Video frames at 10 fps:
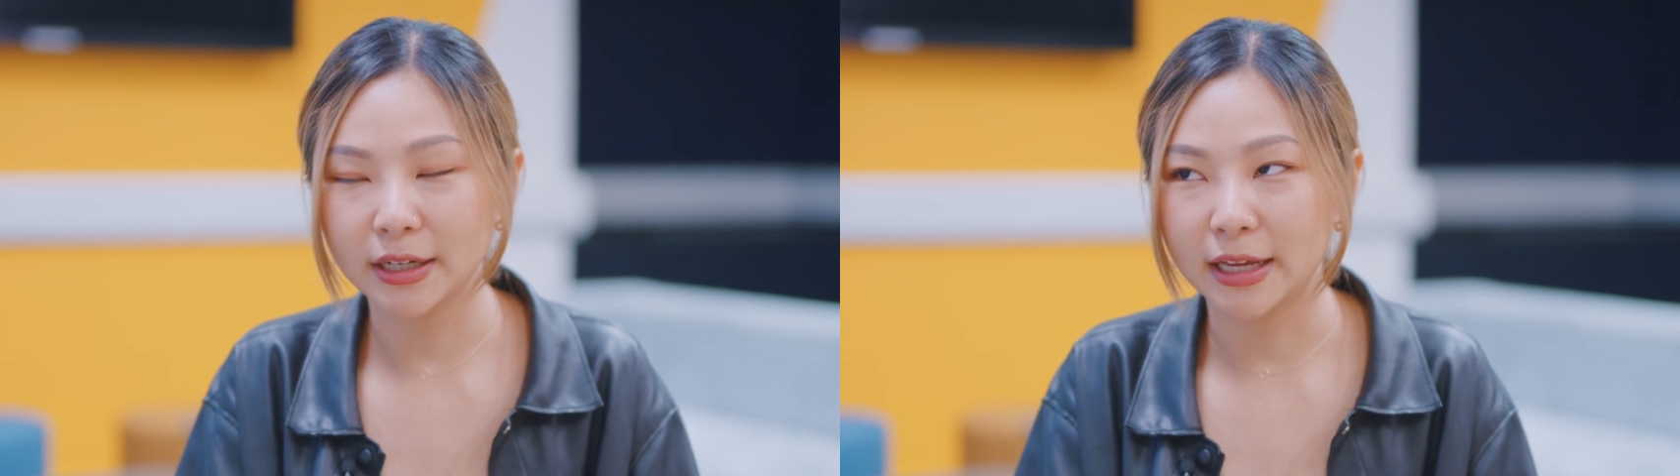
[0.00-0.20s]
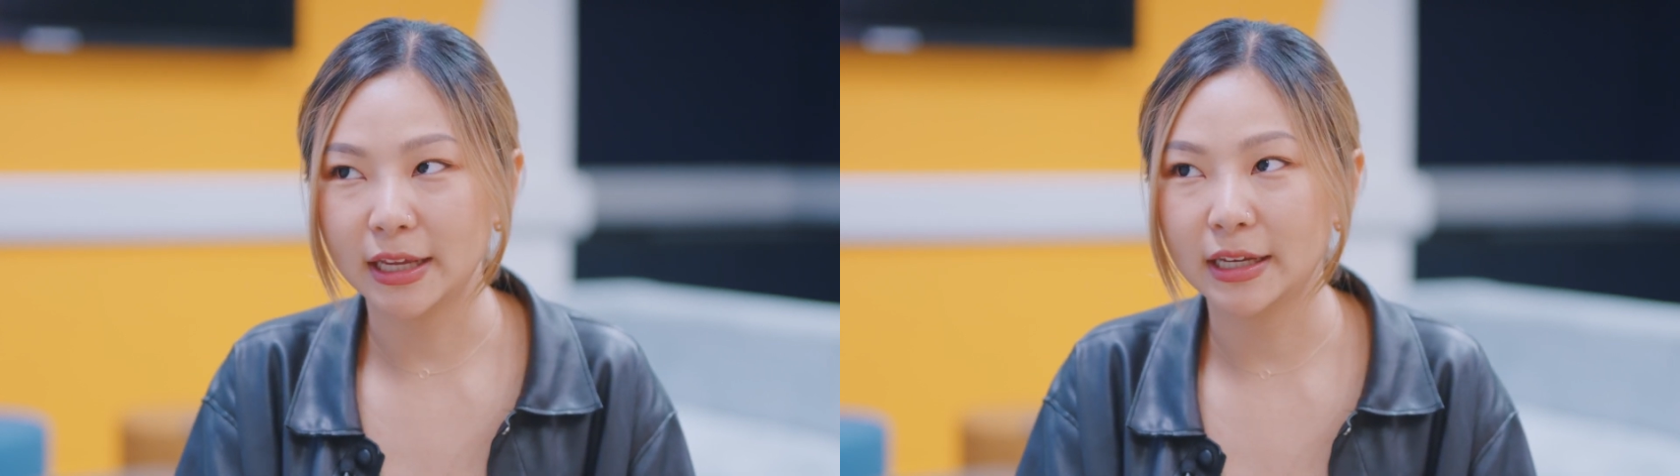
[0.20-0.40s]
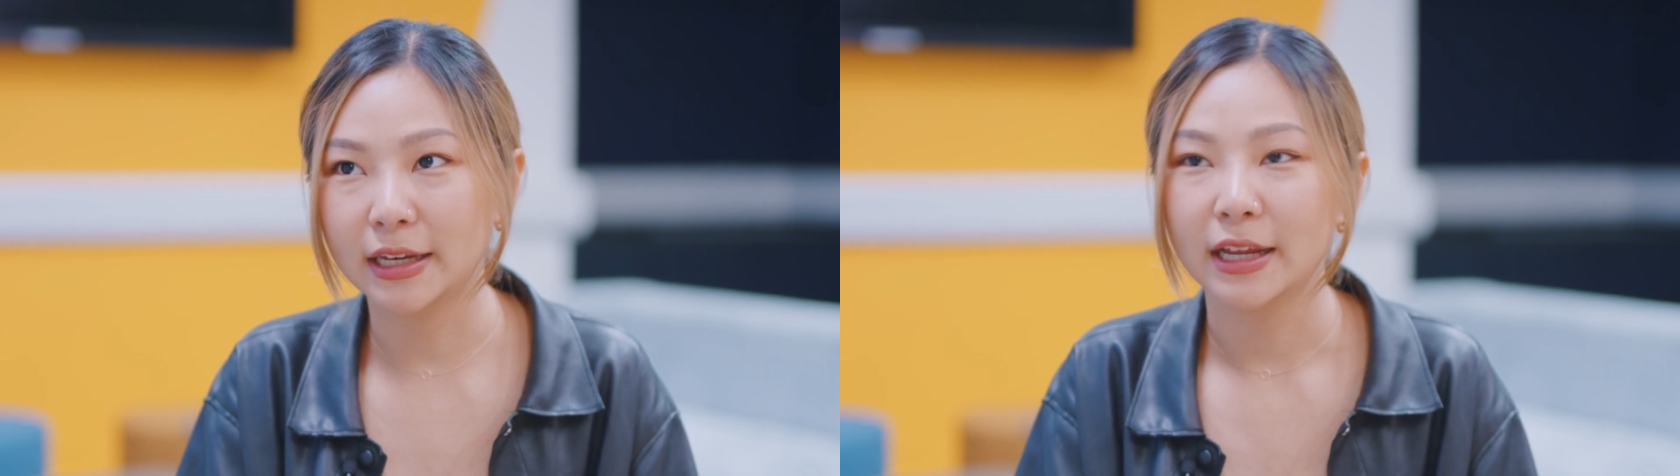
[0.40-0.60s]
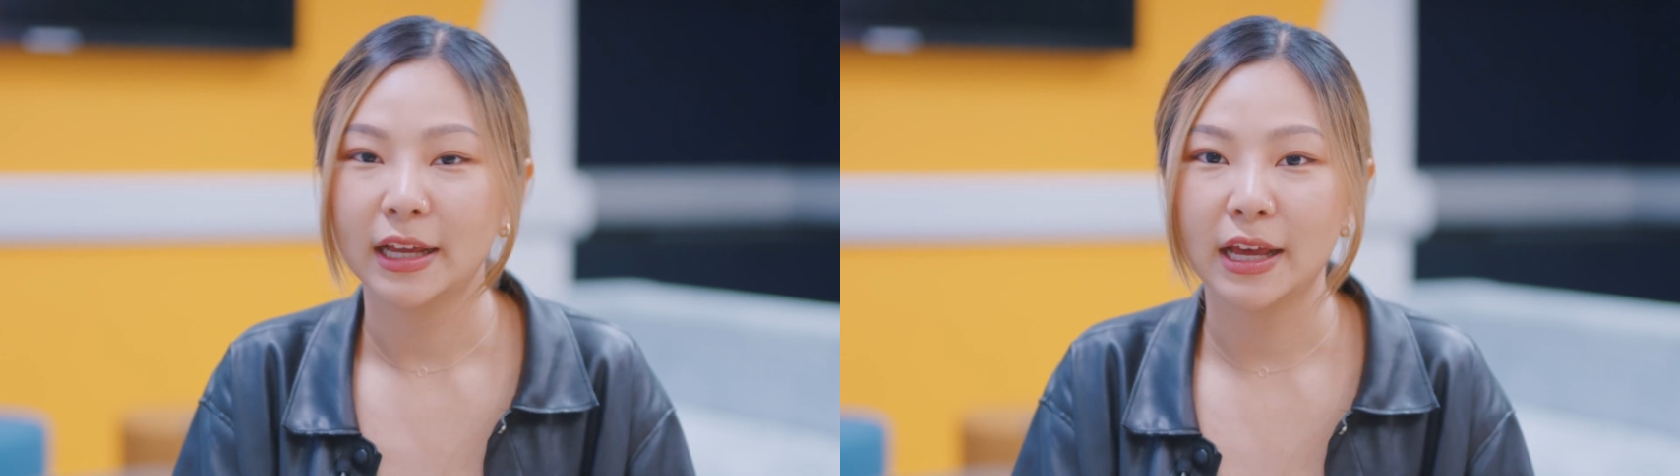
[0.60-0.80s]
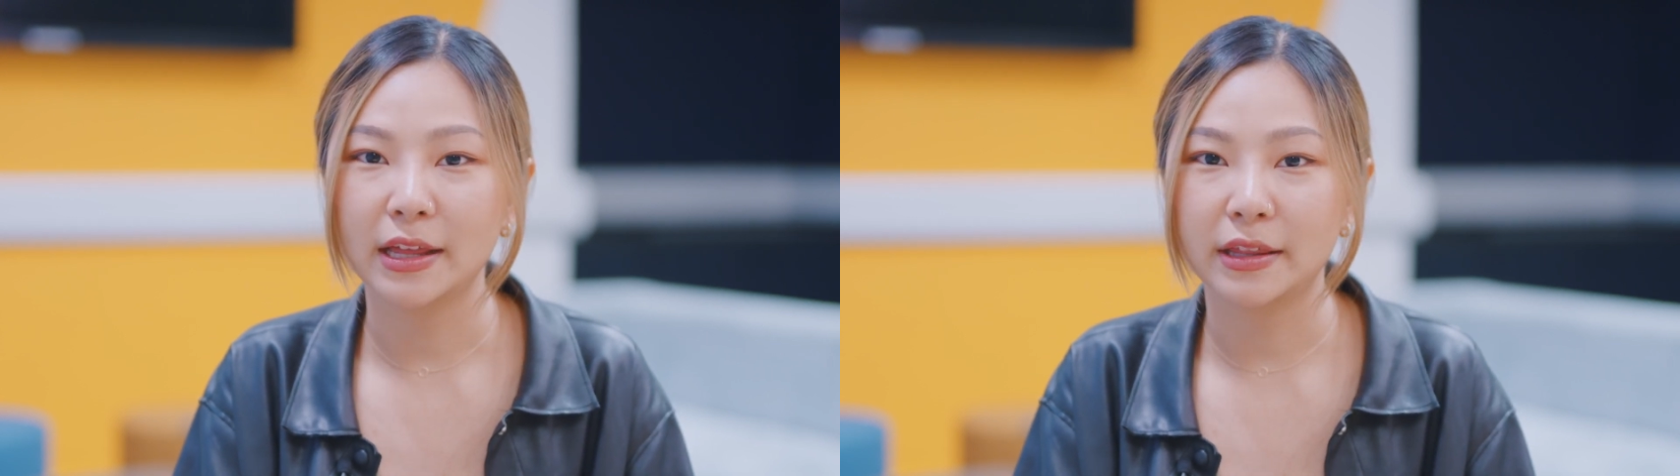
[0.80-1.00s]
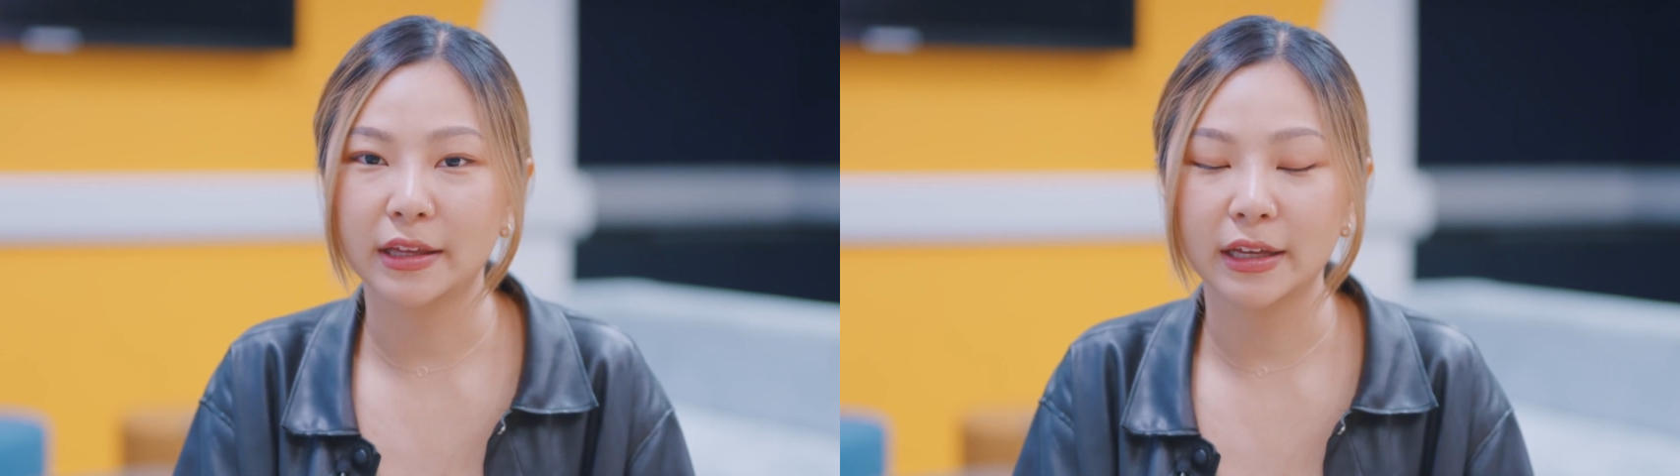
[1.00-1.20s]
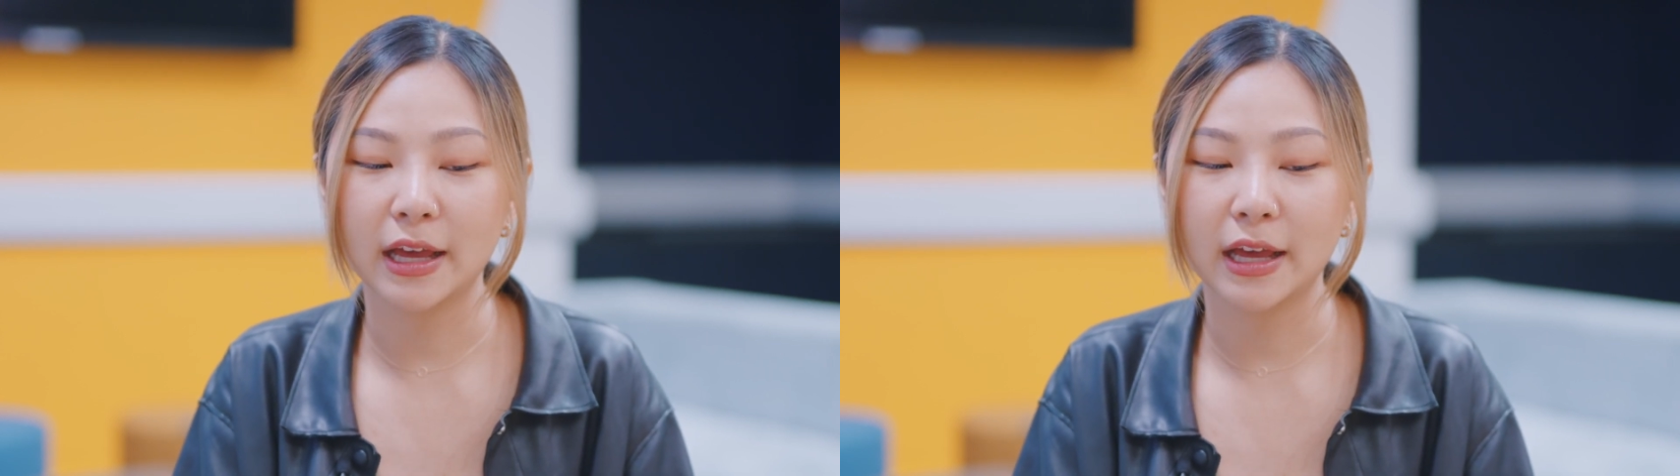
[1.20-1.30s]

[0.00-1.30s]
and I think